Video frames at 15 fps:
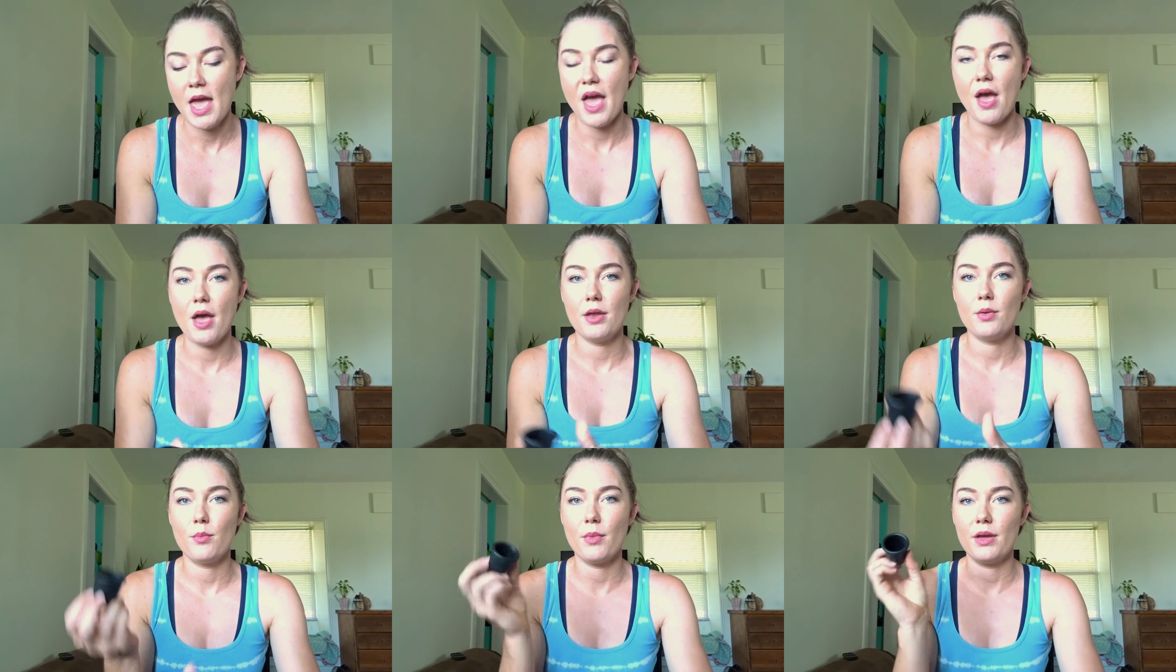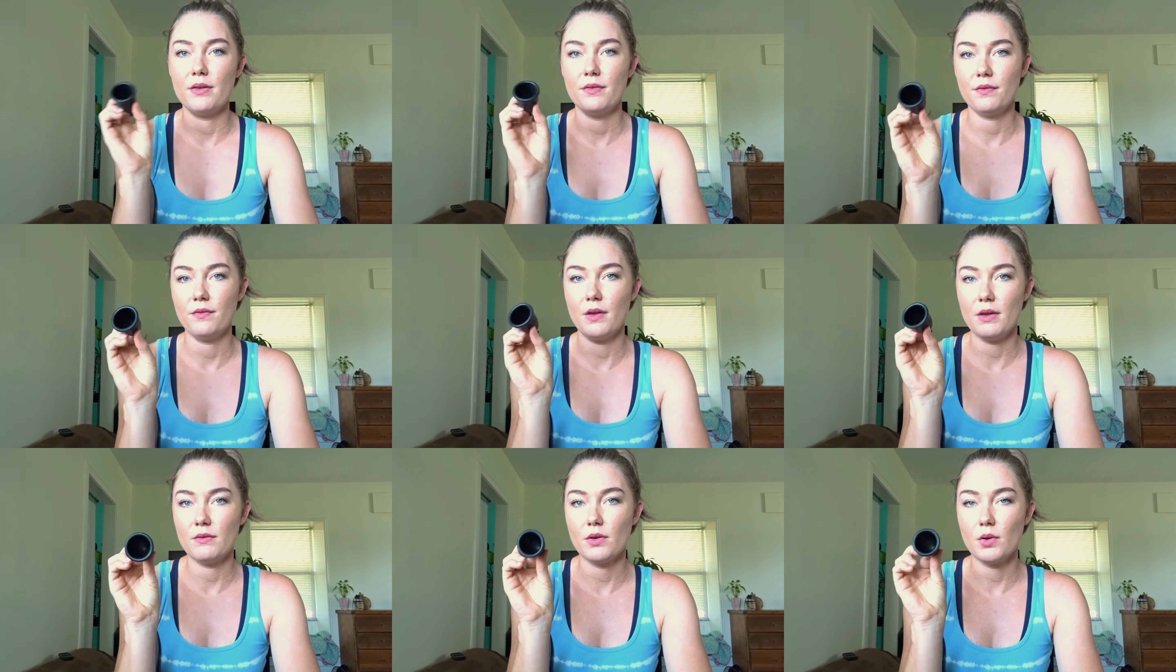And my
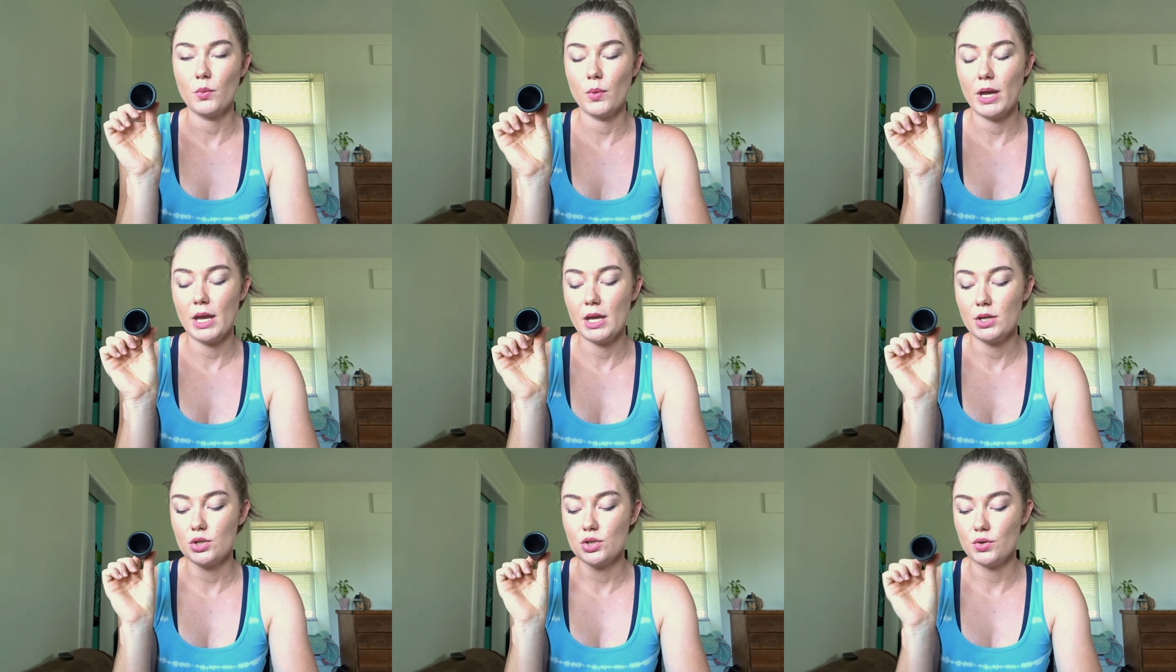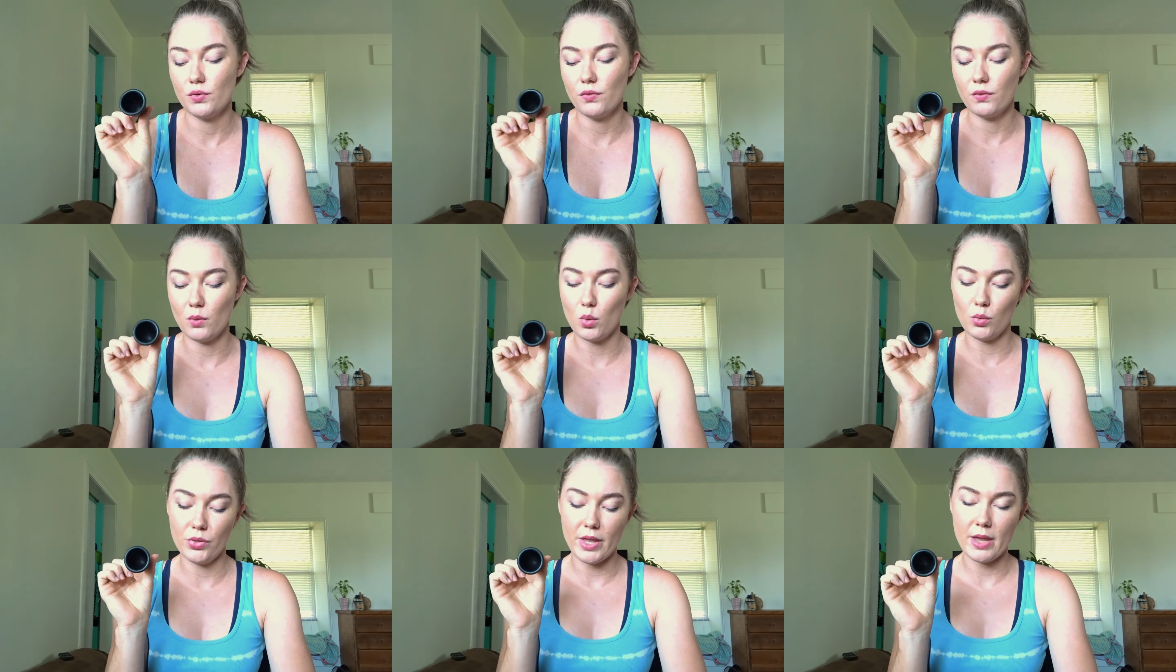favorite way to
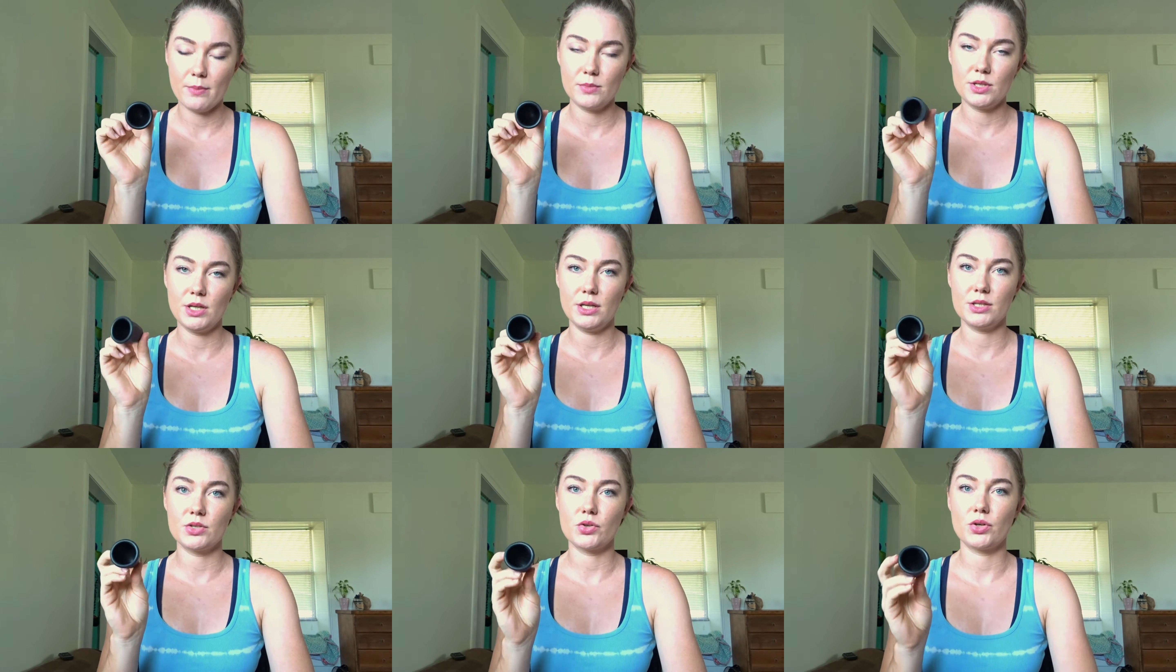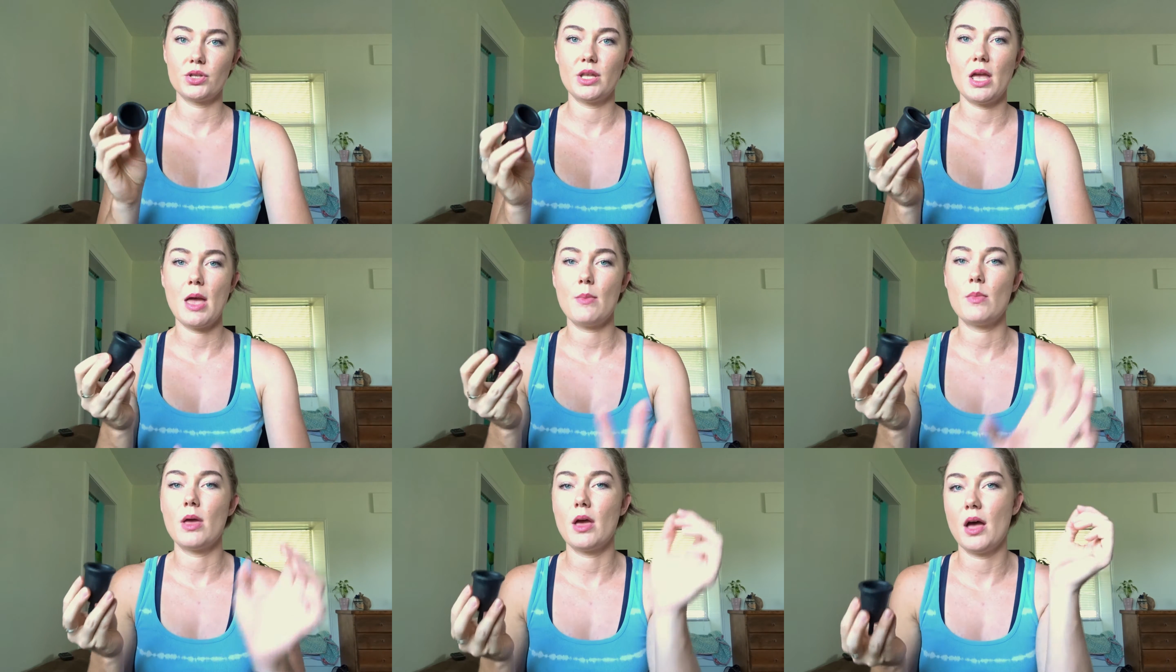fold them, to insert them,